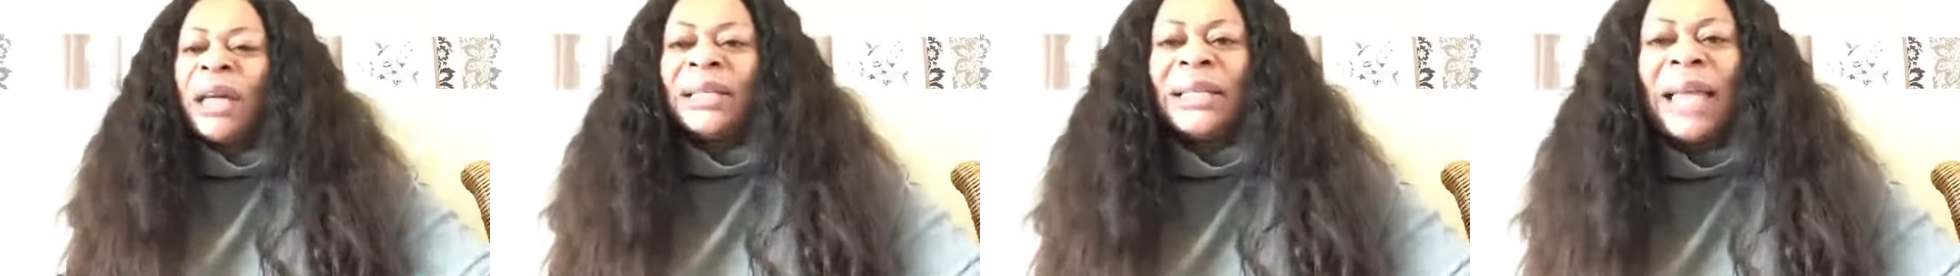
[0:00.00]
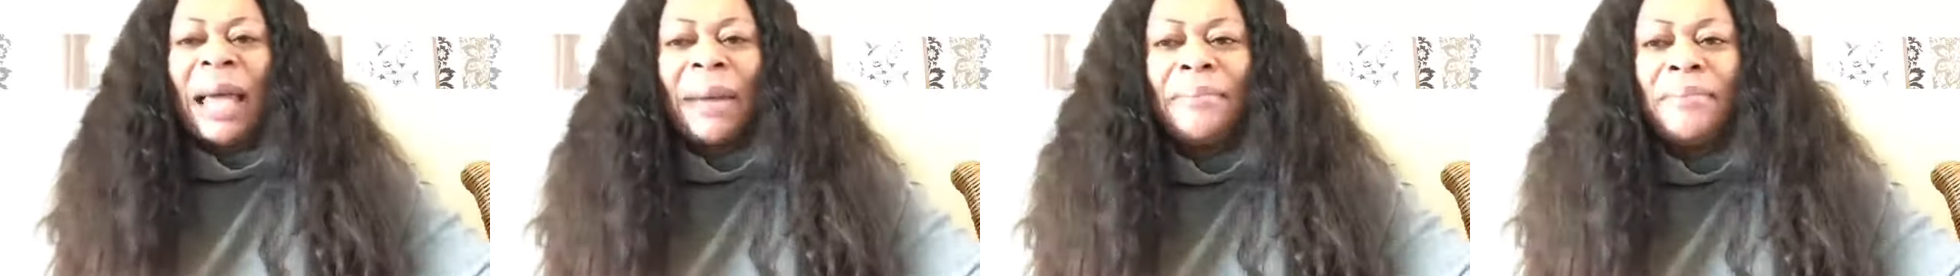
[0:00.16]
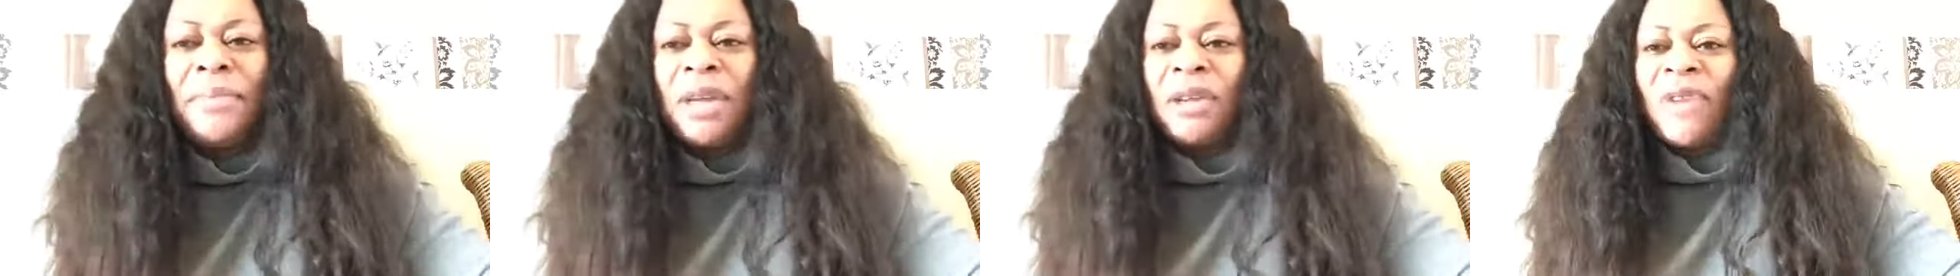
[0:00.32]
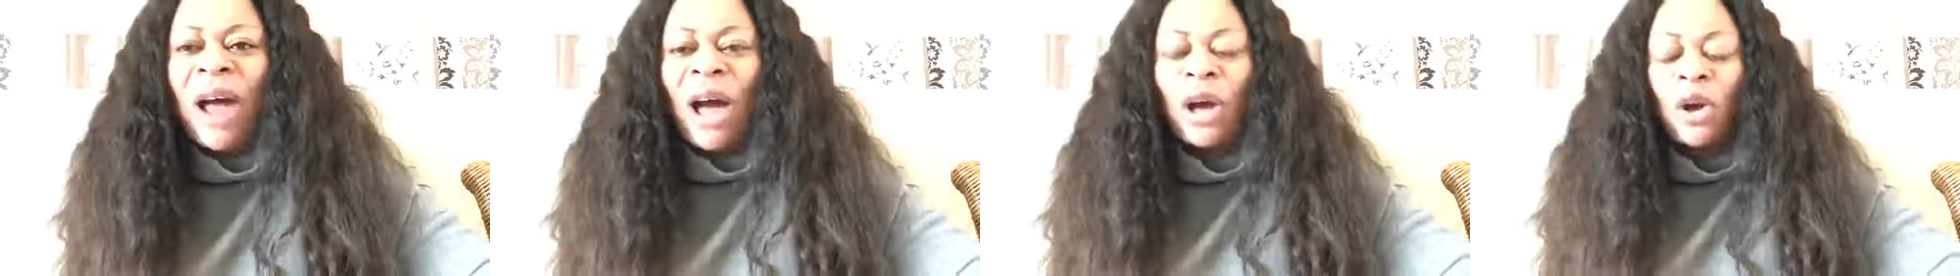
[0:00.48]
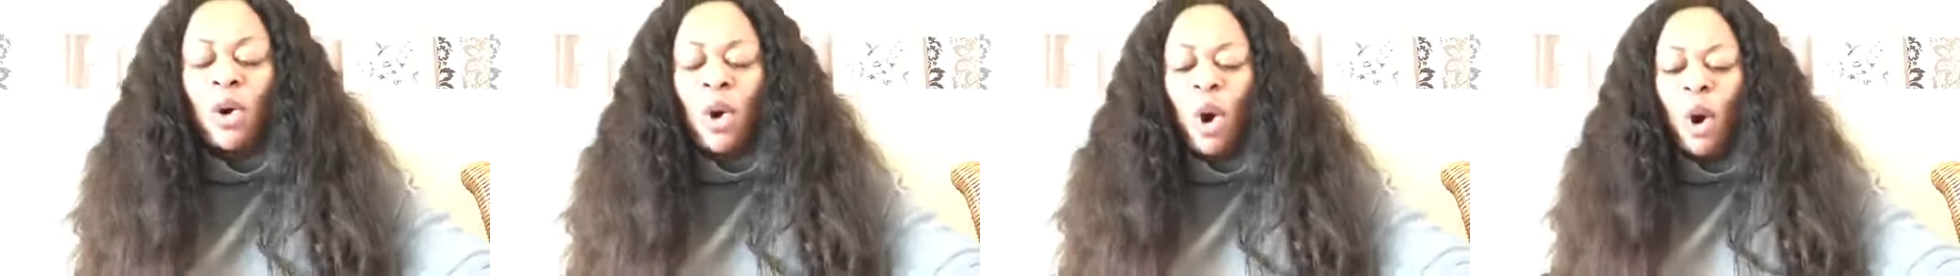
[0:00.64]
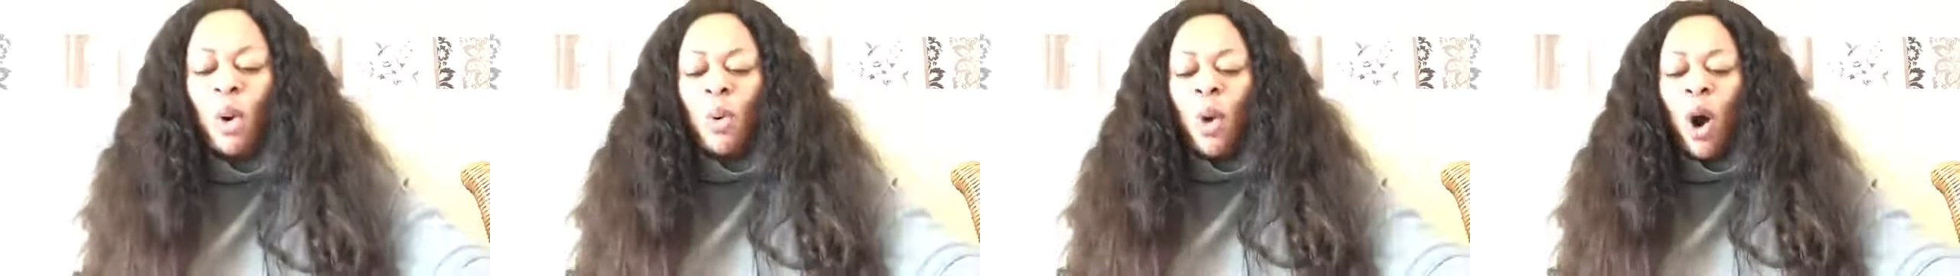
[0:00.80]
The
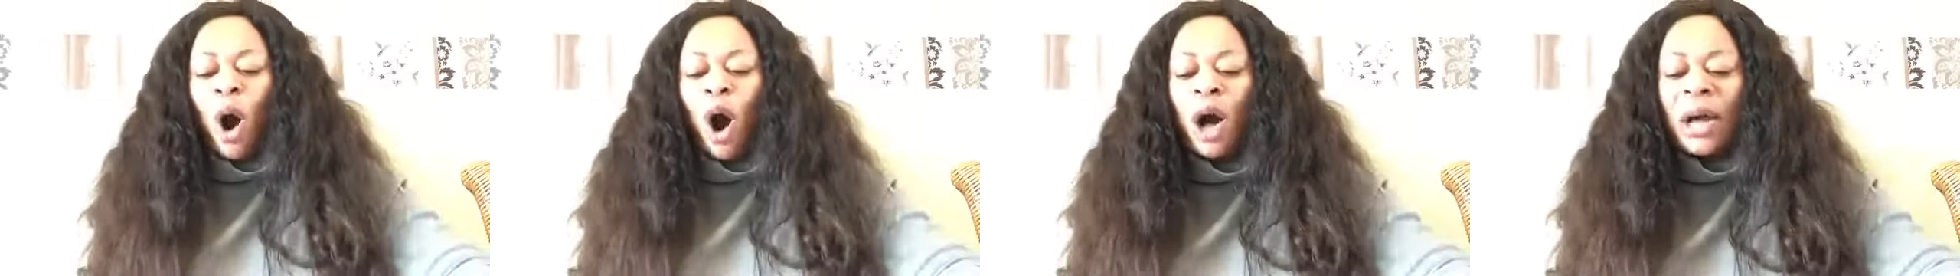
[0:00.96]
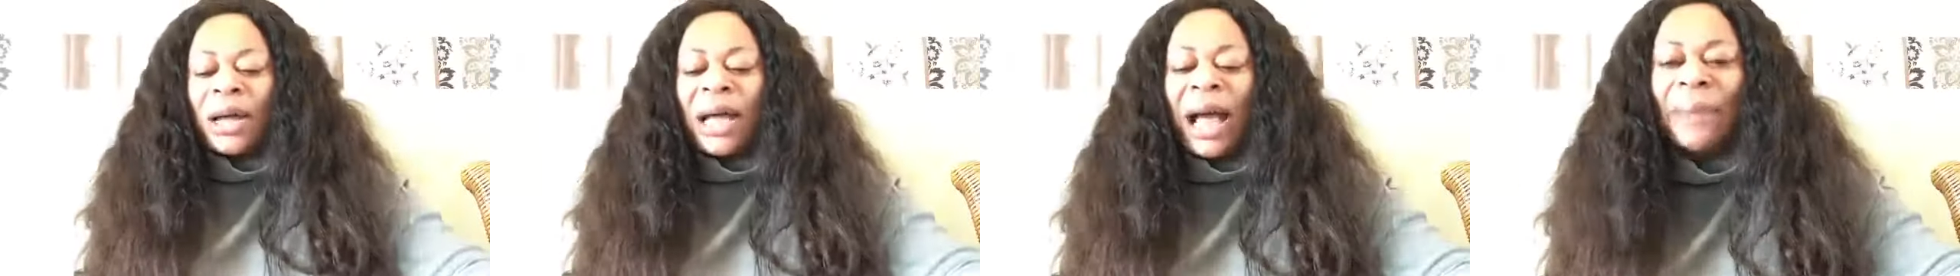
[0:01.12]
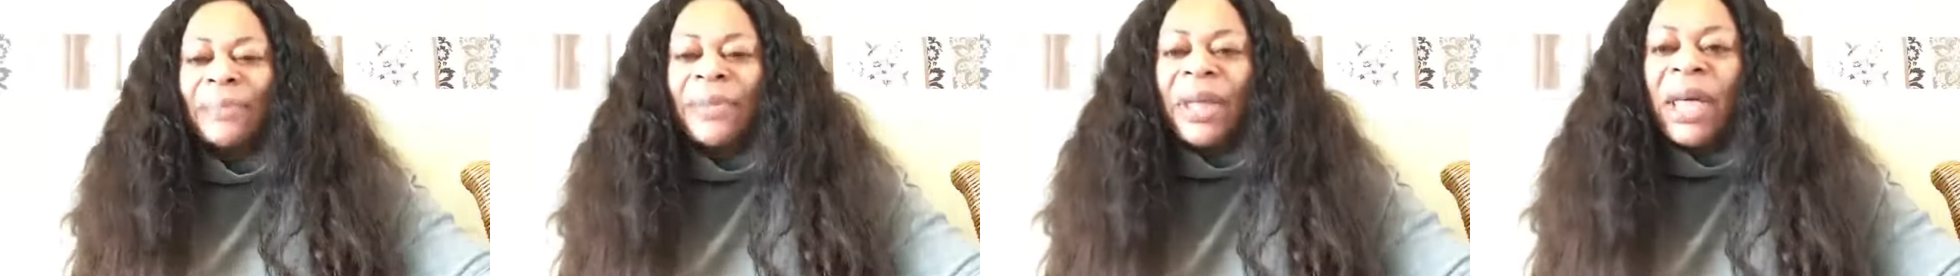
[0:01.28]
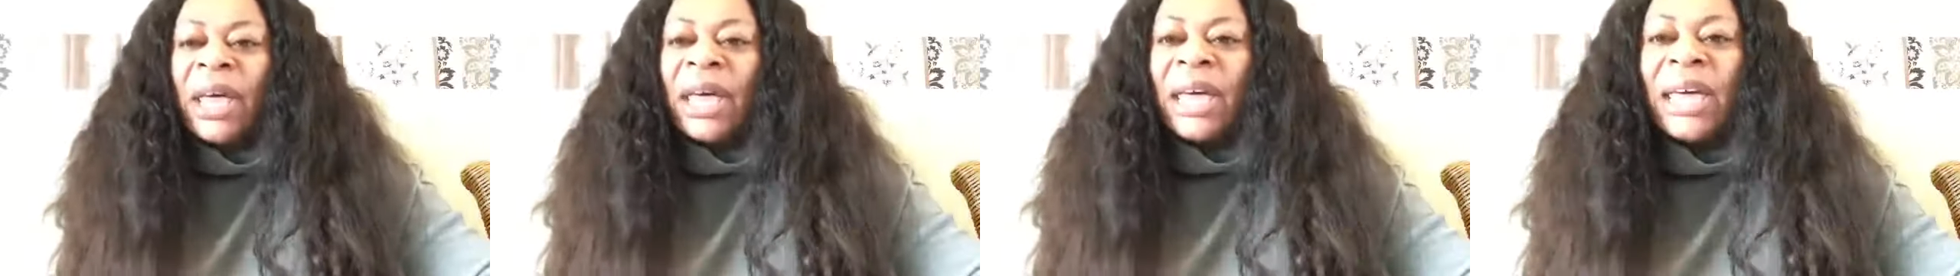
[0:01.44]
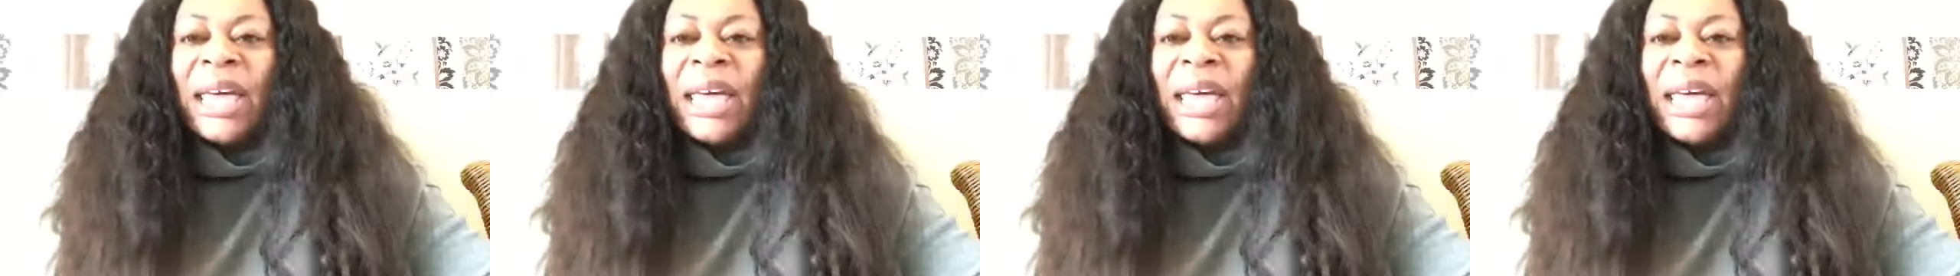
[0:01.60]
miracle worker.